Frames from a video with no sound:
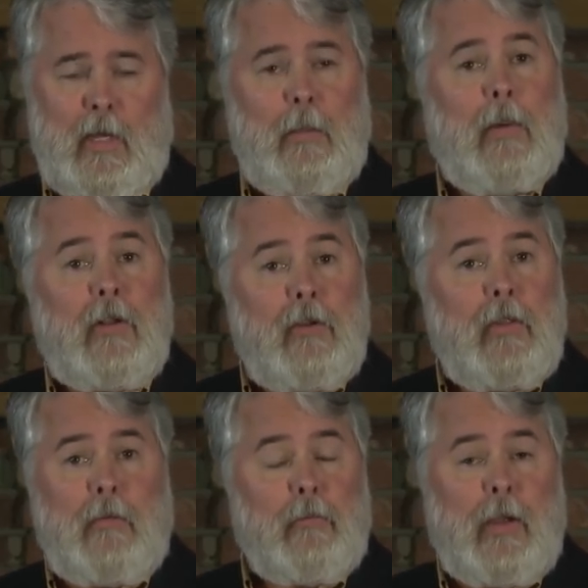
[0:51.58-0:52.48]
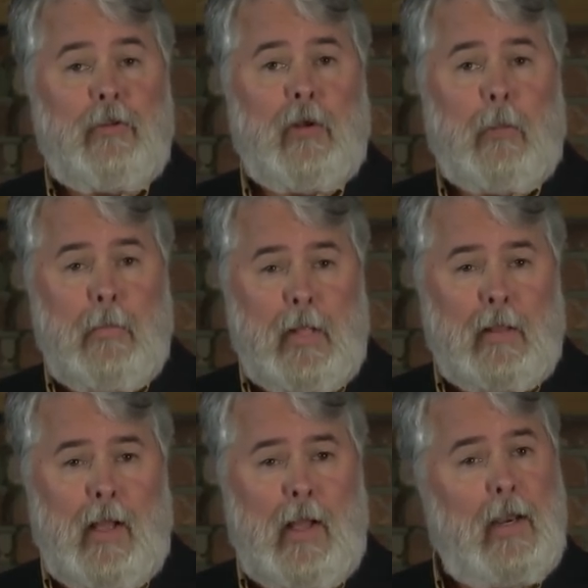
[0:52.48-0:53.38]
Much of the information on
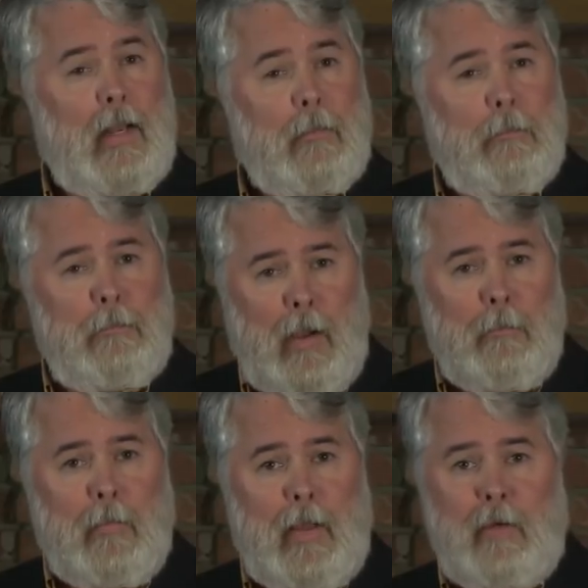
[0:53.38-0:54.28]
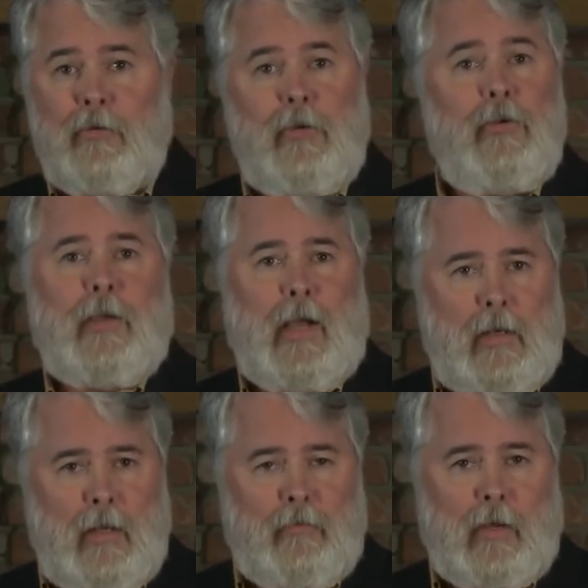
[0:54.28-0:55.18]
Medline and PubMed is too
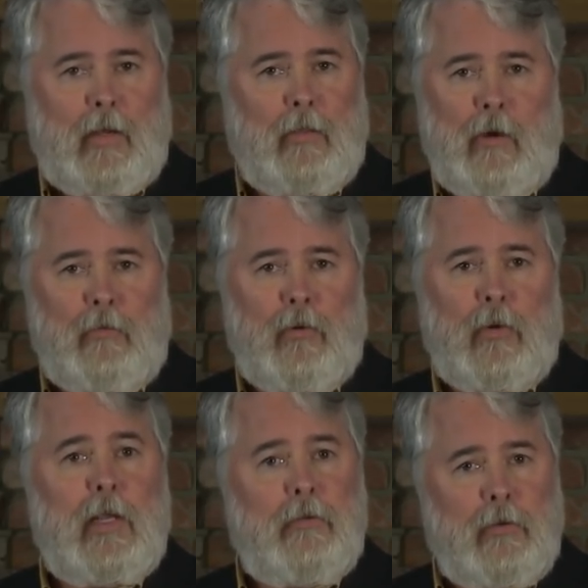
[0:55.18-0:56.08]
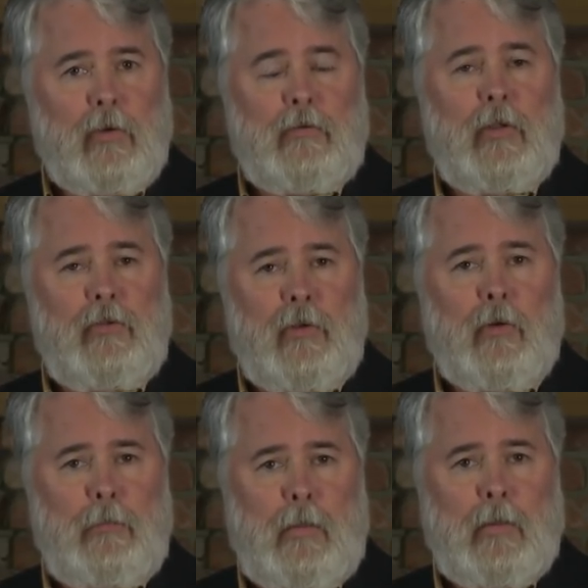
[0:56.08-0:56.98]
scientific and therefore difficult for the
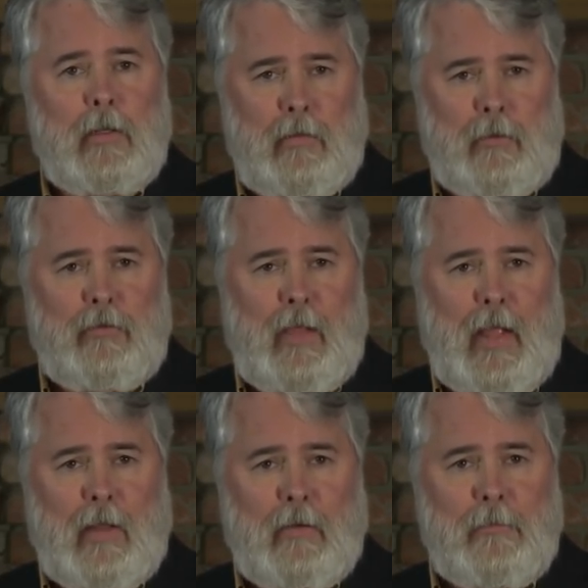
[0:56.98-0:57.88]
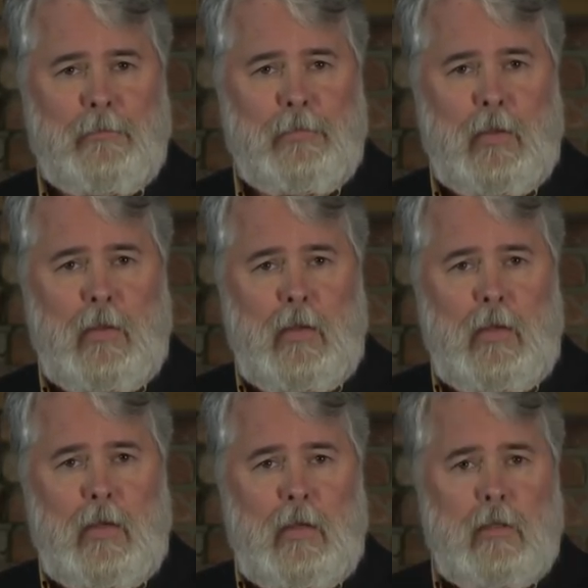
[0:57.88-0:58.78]
general public to understand.
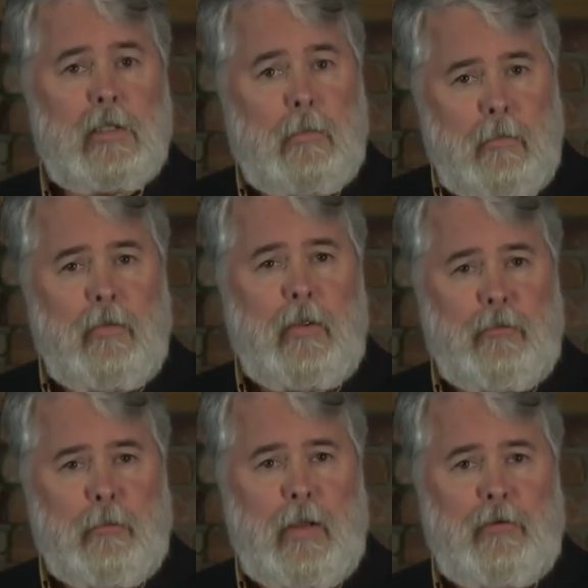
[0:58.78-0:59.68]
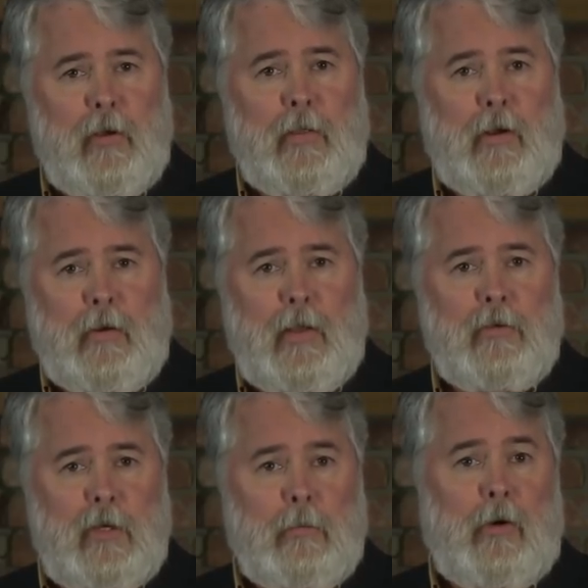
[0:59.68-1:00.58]
Some of the information on the internet
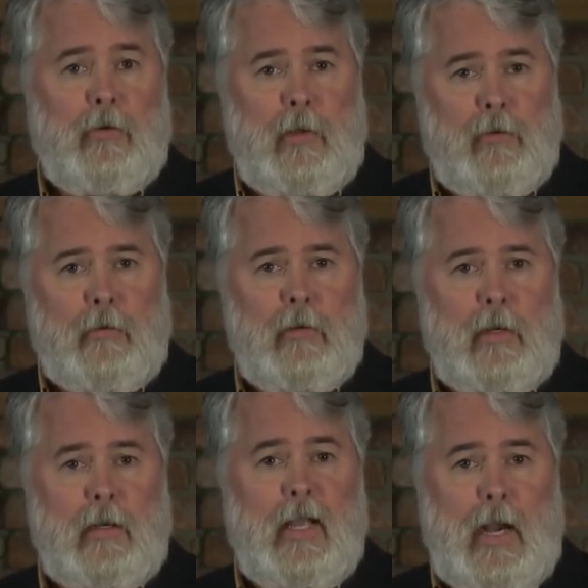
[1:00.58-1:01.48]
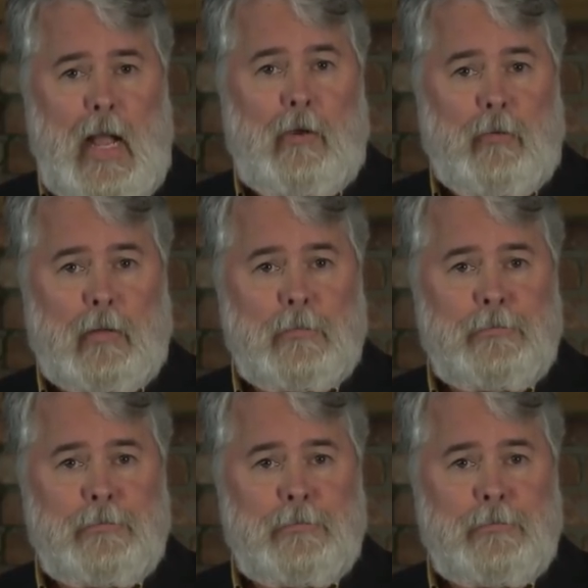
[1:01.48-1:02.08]
is commercially driven and inaccurate.